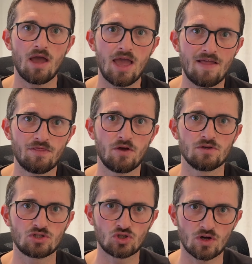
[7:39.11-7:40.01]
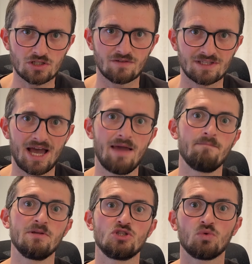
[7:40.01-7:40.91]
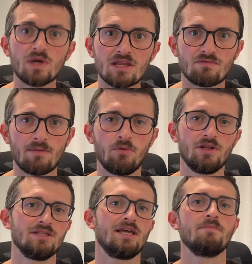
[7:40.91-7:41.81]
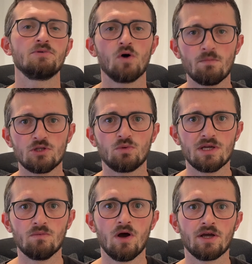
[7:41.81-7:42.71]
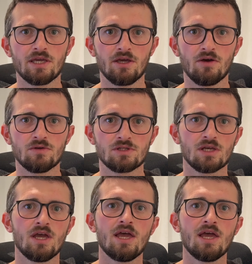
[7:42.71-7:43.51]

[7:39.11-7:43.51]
in those chunks of time between red point attempts or between working goes.